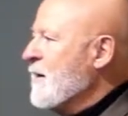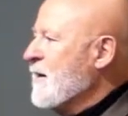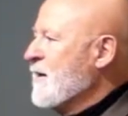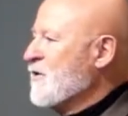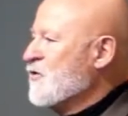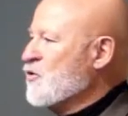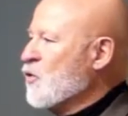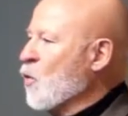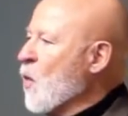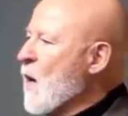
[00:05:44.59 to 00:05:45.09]

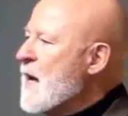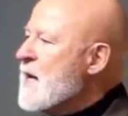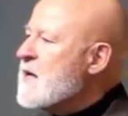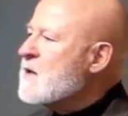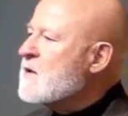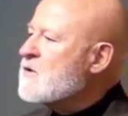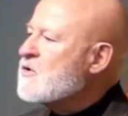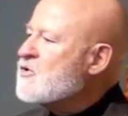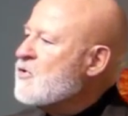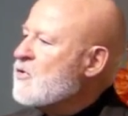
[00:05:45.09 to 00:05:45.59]
to
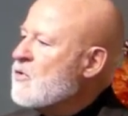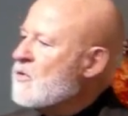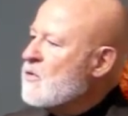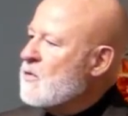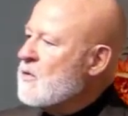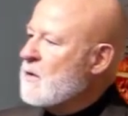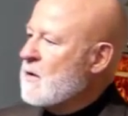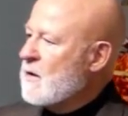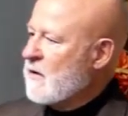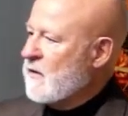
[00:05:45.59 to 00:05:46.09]
awaken
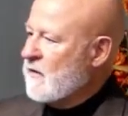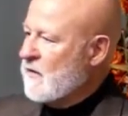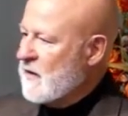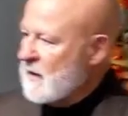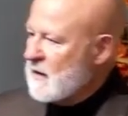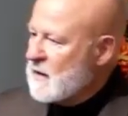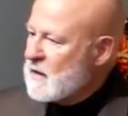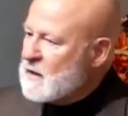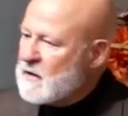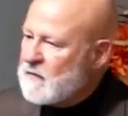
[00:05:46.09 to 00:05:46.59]
to the
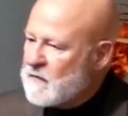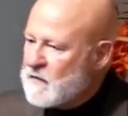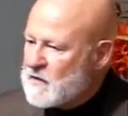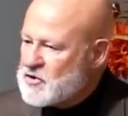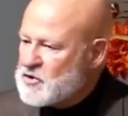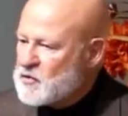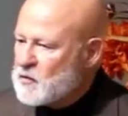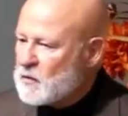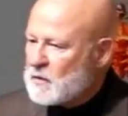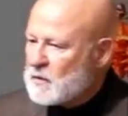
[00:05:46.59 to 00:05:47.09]
individual